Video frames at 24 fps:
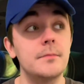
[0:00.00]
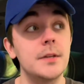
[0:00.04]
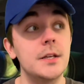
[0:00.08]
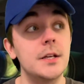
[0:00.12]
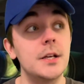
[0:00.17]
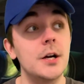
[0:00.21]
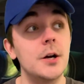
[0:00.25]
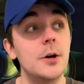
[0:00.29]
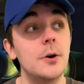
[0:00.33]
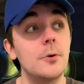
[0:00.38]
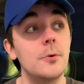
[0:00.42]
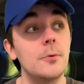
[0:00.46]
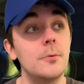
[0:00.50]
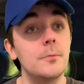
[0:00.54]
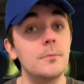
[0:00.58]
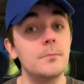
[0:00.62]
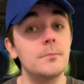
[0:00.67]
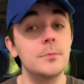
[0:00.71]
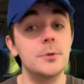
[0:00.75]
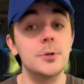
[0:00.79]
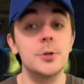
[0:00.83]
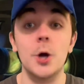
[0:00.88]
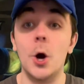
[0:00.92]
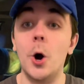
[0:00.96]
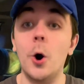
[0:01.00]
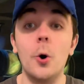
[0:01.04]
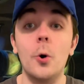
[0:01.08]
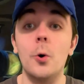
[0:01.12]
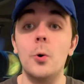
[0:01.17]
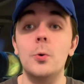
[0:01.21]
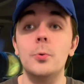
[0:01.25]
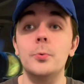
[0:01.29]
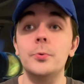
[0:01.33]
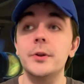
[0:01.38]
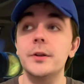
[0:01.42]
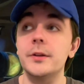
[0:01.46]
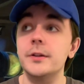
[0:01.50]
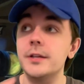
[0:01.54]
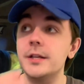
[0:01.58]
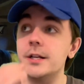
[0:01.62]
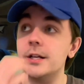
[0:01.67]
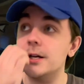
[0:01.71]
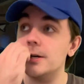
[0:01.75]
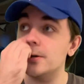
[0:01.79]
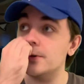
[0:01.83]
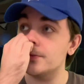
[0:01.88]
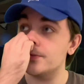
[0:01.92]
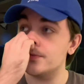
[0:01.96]
you know gold you
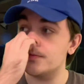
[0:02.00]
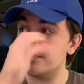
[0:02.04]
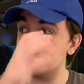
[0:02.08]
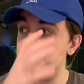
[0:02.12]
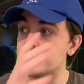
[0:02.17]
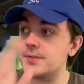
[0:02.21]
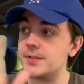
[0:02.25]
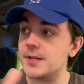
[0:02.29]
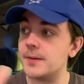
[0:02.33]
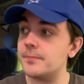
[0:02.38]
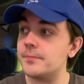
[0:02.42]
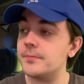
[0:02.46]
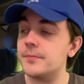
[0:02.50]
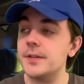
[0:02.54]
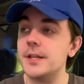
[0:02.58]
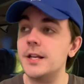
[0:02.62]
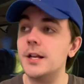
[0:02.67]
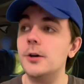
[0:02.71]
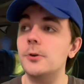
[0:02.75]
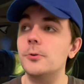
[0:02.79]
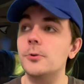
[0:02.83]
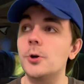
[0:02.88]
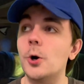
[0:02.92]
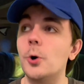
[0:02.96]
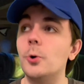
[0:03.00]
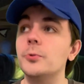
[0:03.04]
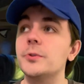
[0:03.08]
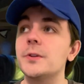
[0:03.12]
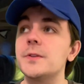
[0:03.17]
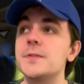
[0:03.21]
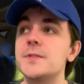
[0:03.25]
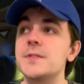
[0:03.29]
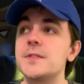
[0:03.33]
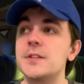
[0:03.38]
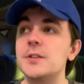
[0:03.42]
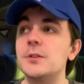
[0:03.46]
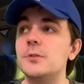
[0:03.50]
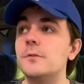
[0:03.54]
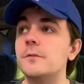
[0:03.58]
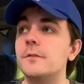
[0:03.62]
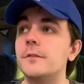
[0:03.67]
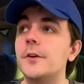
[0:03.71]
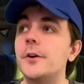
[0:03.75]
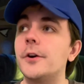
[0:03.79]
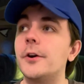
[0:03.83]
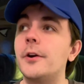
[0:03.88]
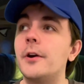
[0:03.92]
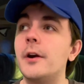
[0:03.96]
know some you know gold and
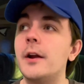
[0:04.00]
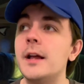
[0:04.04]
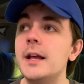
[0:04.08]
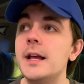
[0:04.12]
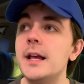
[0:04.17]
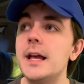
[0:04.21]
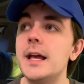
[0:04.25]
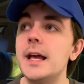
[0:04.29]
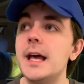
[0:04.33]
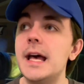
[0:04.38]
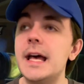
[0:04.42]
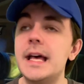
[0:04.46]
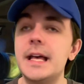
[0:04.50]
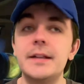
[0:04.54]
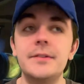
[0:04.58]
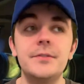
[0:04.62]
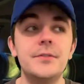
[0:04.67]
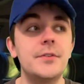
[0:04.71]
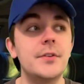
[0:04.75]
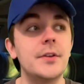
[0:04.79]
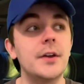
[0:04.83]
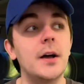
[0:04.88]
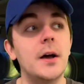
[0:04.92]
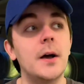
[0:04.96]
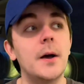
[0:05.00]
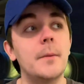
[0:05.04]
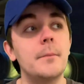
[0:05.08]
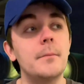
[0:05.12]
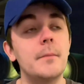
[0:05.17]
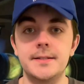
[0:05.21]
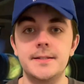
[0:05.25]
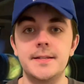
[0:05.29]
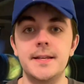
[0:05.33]
silver and um,